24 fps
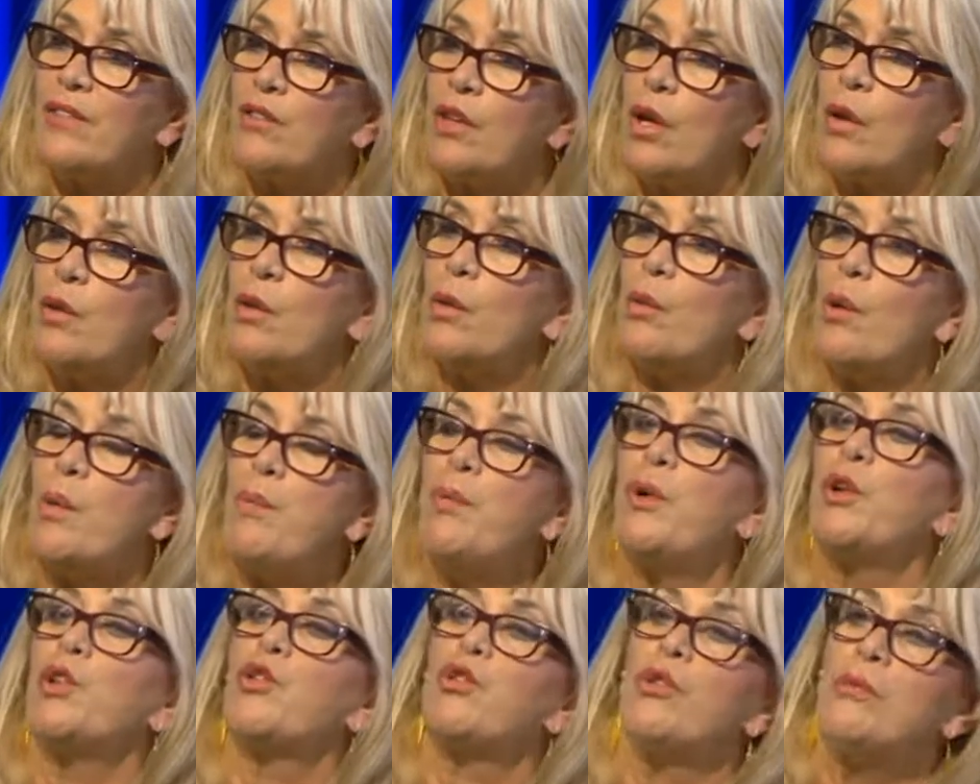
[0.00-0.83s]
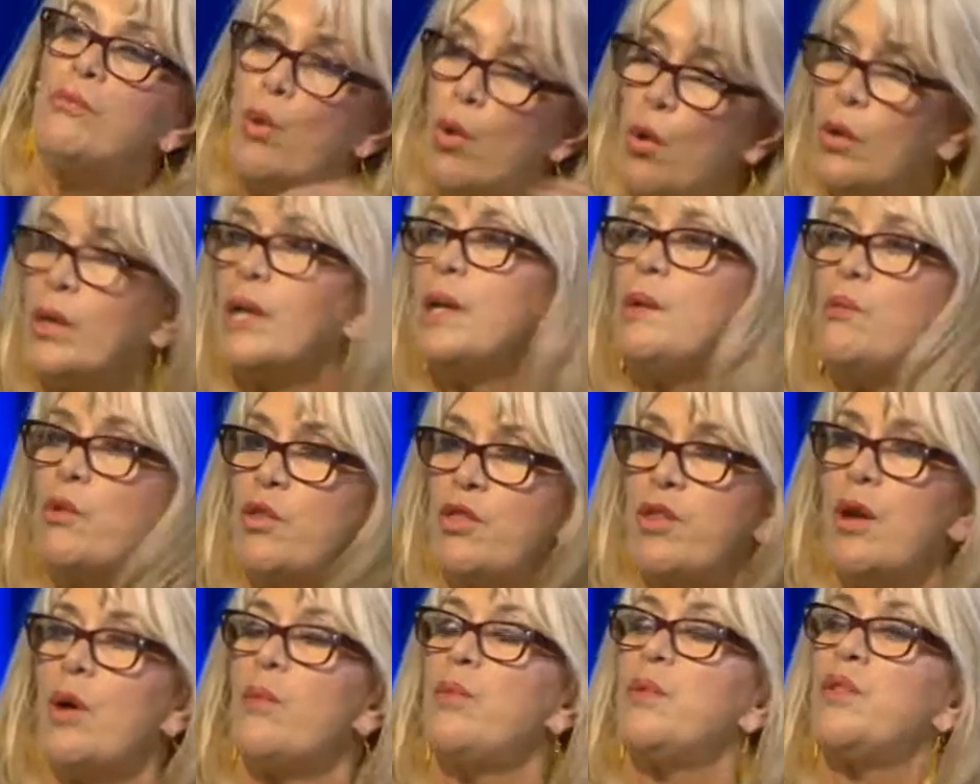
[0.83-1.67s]
though. They were put through more
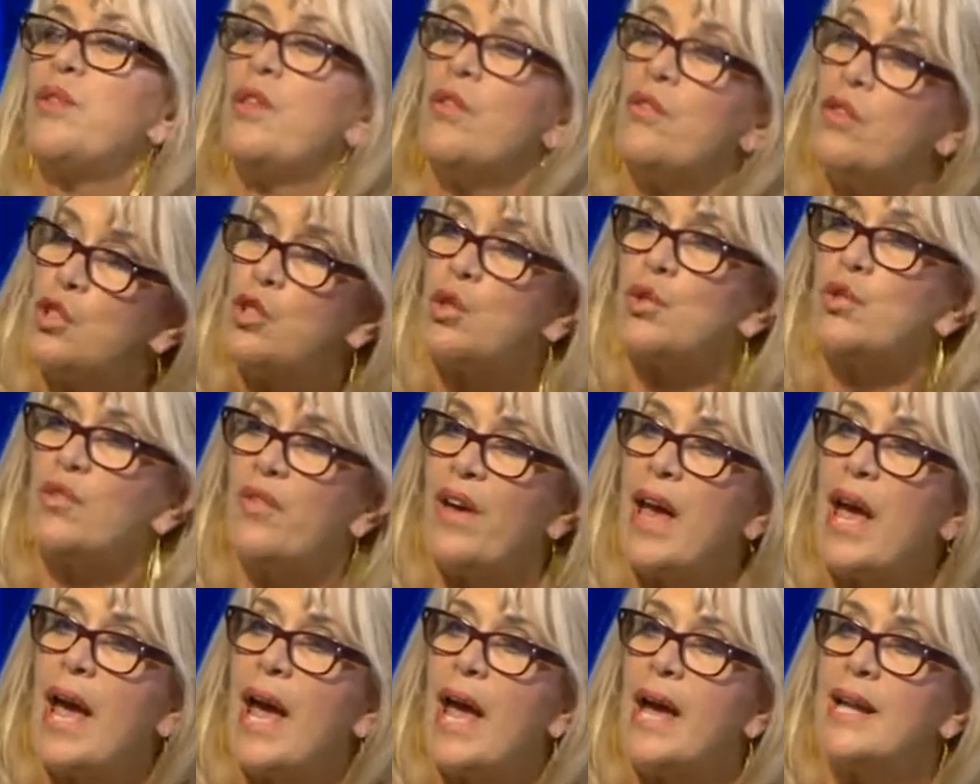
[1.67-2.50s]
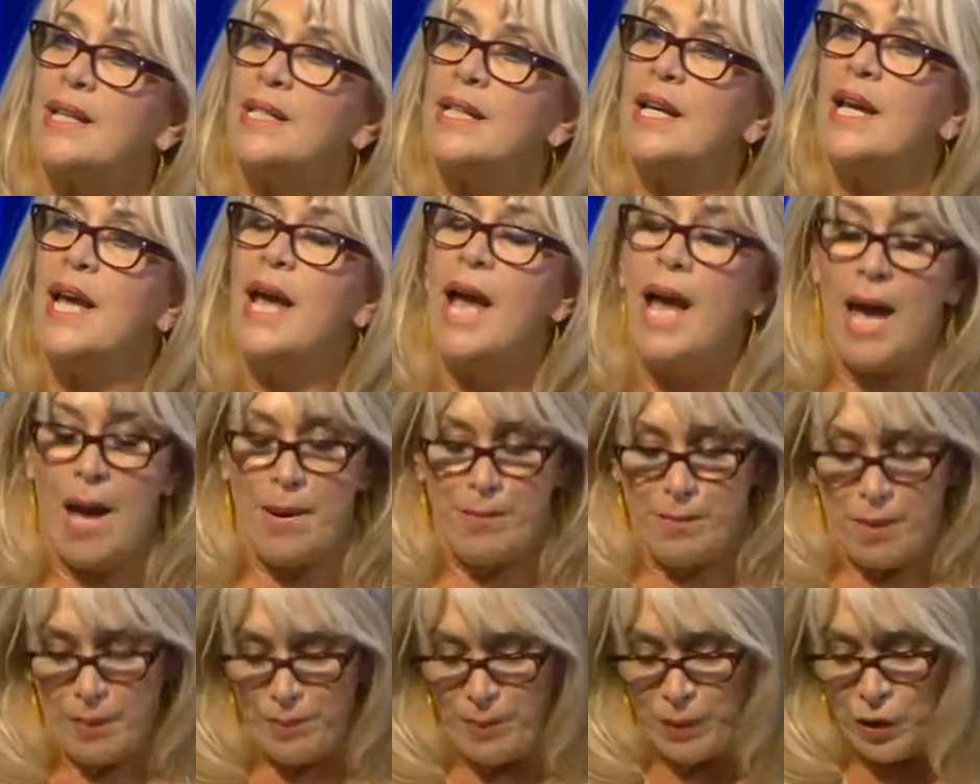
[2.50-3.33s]
chemotherapy than they should have had.
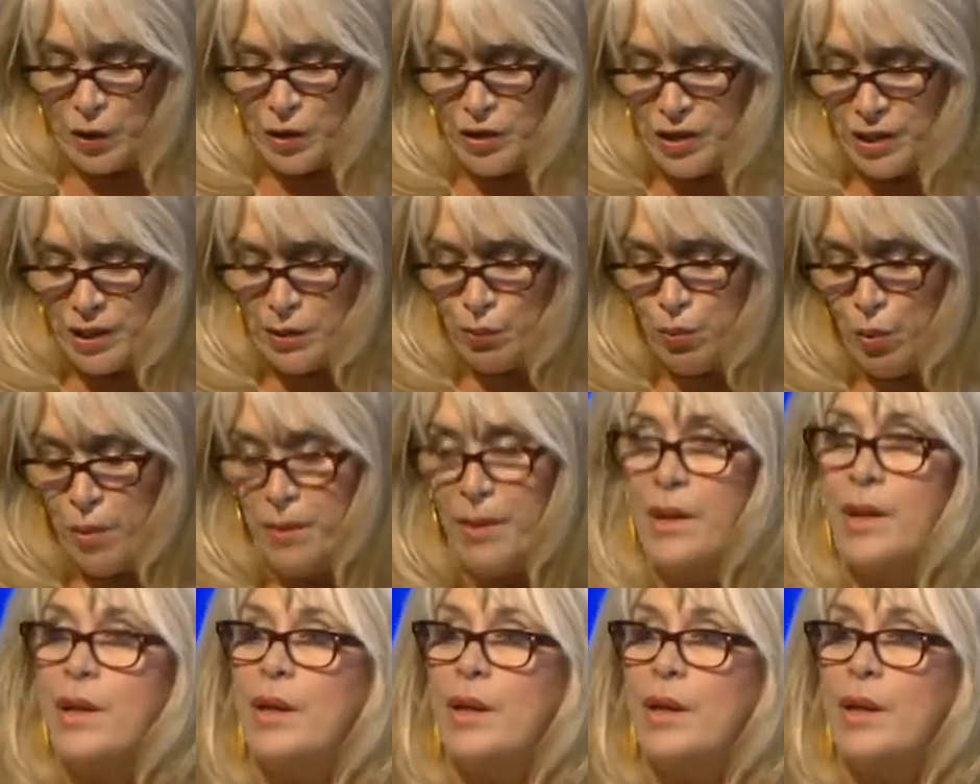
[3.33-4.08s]
Um, because this do you not